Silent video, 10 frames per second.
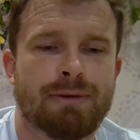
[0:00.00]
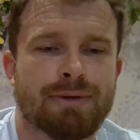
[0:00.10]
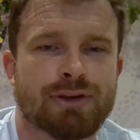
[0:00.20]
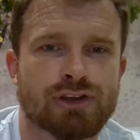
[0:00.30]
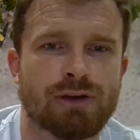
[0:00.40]

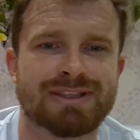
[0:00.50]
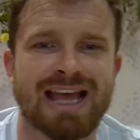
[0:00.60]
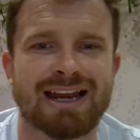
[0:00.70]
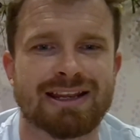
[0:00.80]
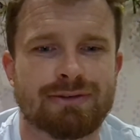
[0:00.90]
Because I'm
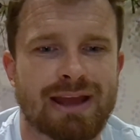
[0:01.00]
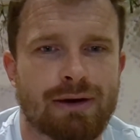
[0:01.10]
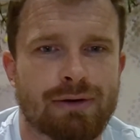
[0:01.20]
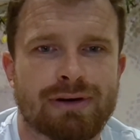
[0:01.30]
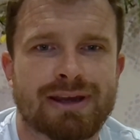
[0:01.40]
telling you
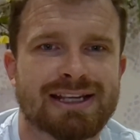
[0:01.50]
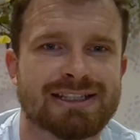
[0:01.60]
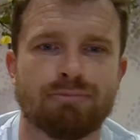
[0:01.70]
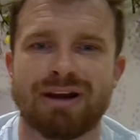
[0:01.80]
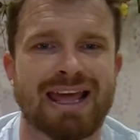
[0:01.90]
now, it's
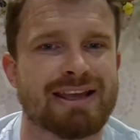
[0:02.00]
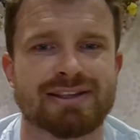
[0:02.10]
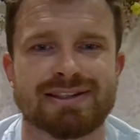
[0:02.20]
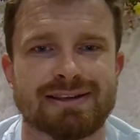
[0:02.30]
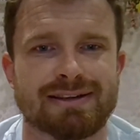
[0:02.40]
the
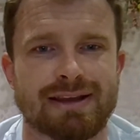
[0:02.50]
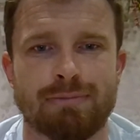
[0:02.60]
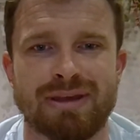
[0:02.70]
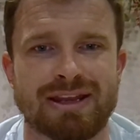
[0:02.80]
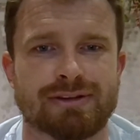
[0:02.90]
players'
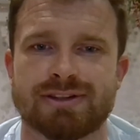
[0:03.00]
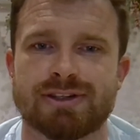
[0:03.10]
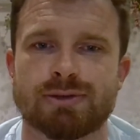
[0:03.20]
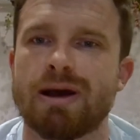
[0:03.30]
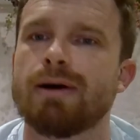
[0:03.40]
opinions
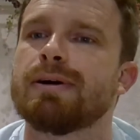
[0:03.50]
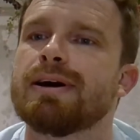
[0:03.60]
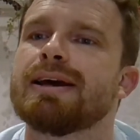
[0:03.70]
as well.